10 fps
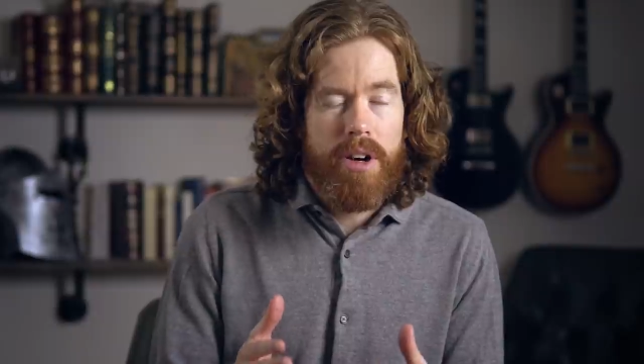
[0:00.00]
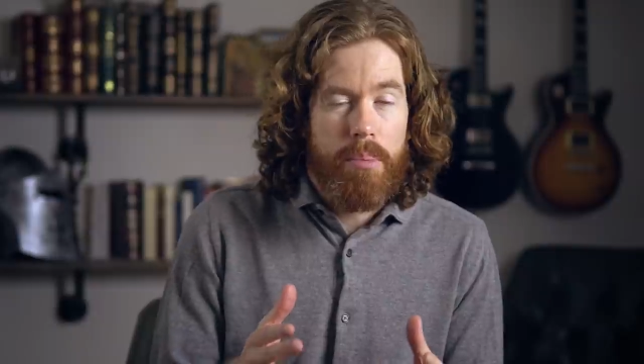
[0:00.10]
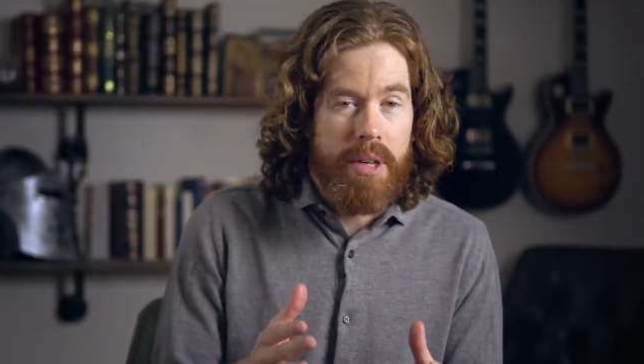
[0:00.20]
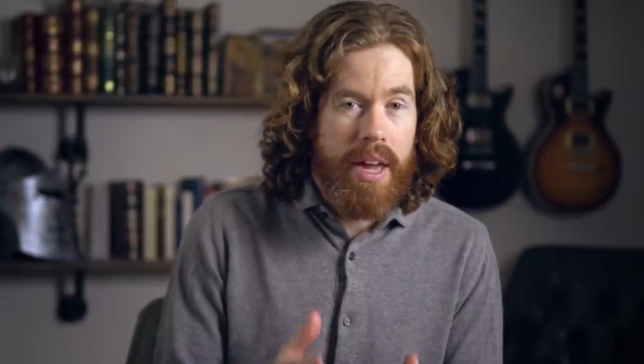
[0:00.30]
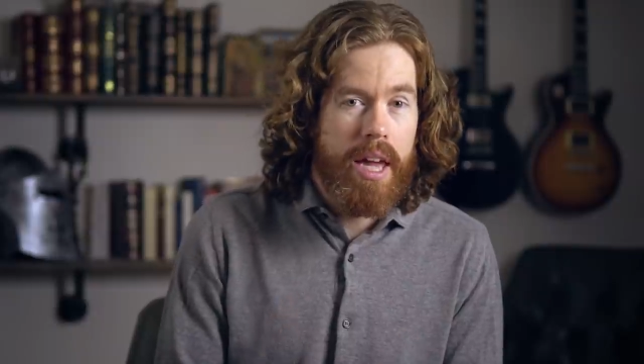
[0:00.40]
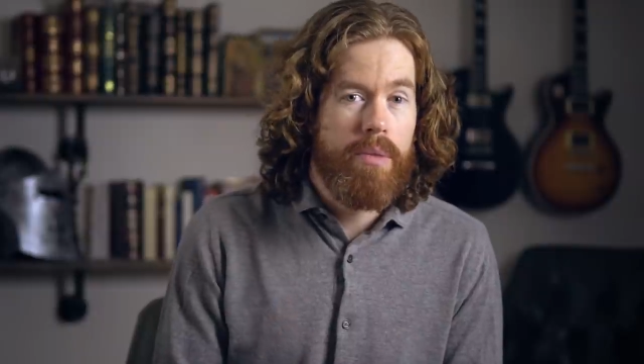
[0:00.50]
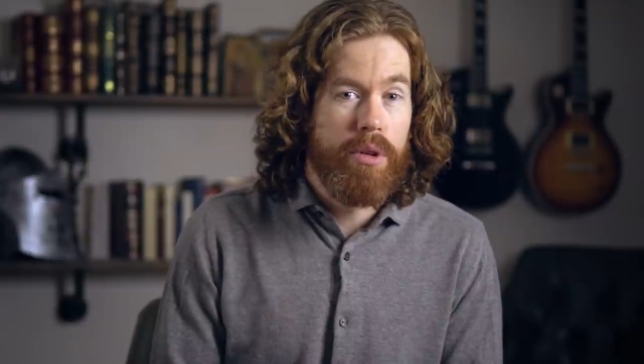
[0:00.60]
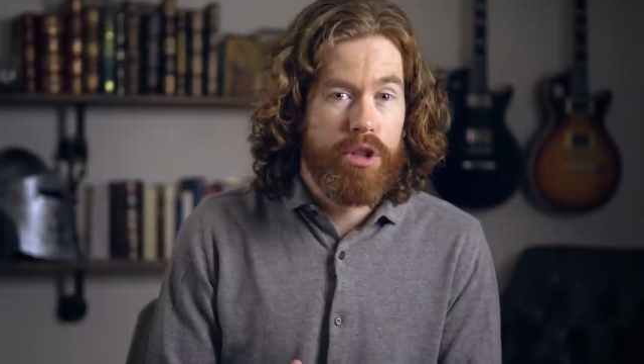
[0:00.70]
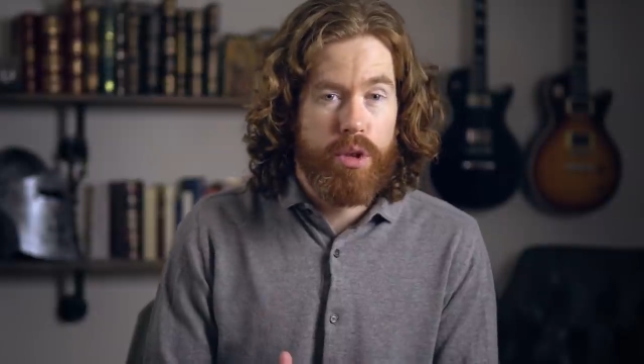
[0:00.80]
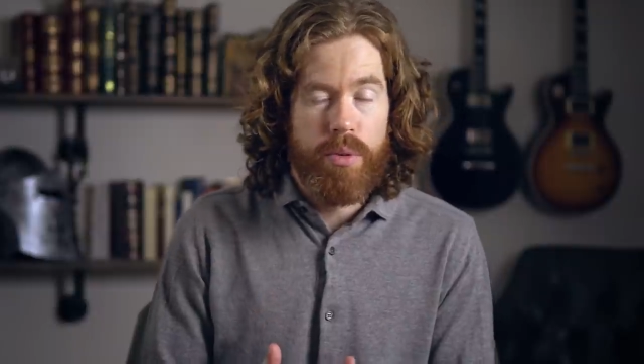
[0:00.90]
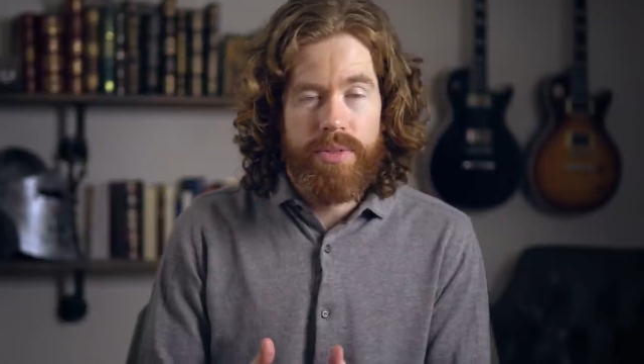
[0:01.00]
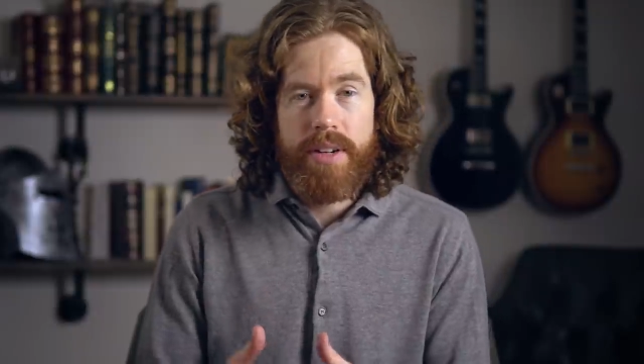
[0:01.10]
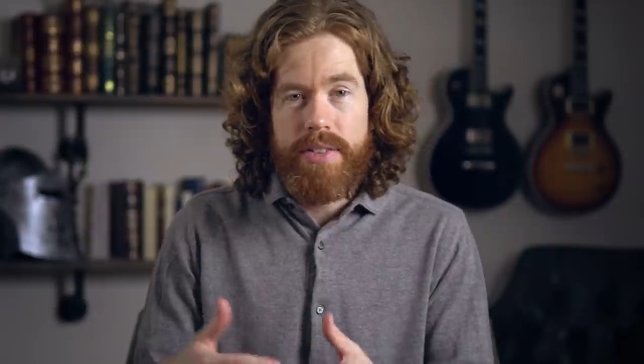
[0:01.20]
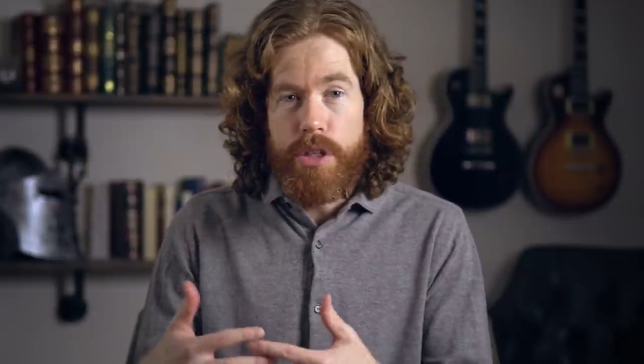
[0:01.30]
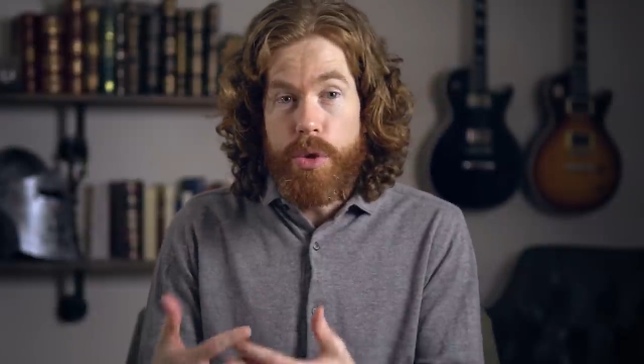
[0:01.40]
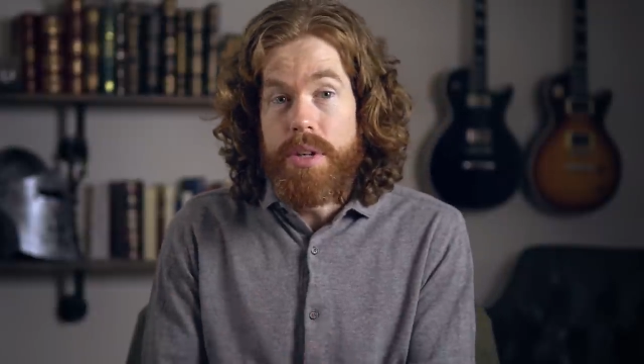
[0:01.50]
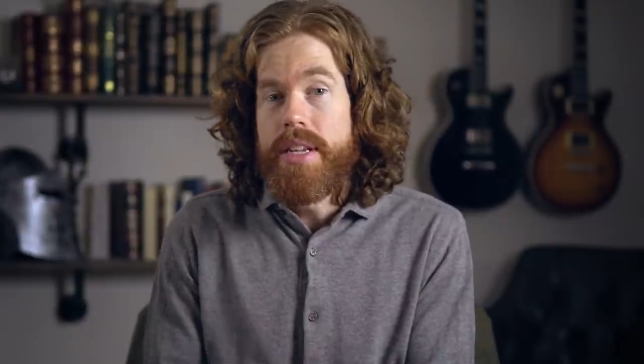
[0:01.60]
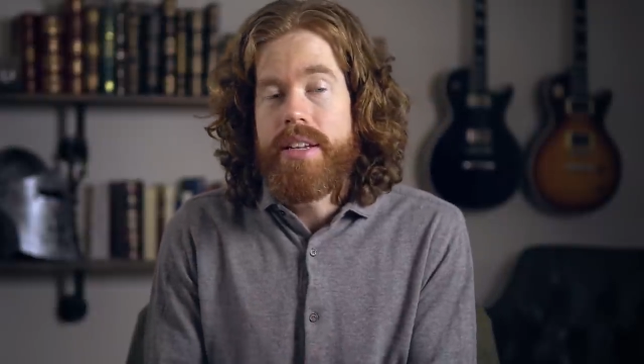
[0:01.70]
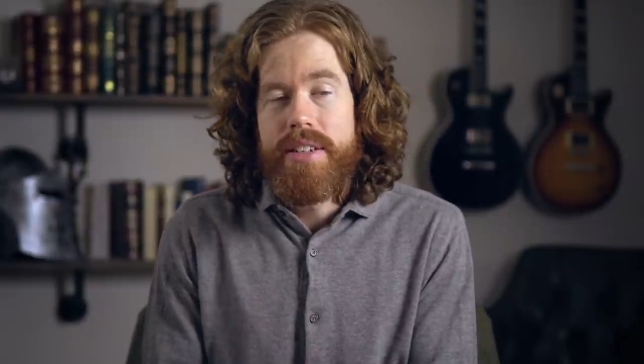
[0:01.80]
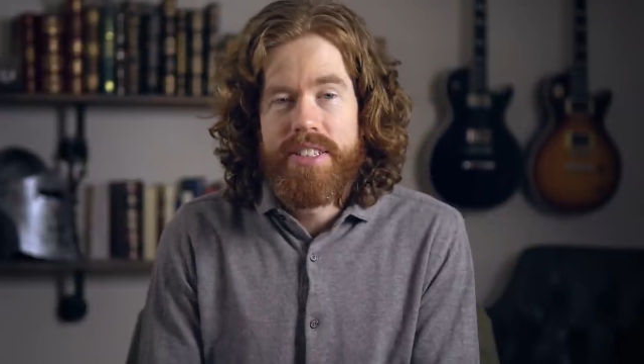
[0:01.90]
that our behavior should reflect the
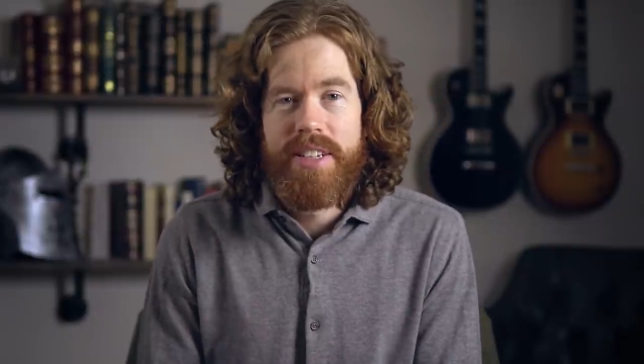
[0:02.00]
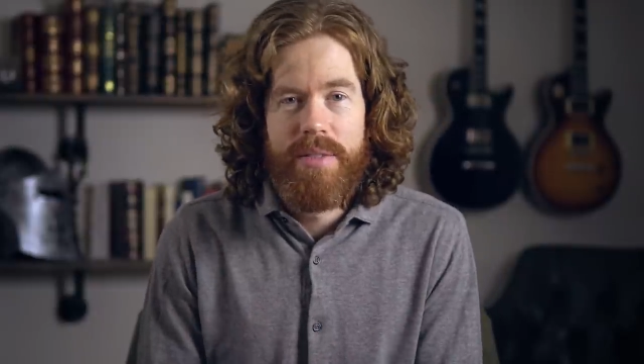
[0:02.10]
uniqueness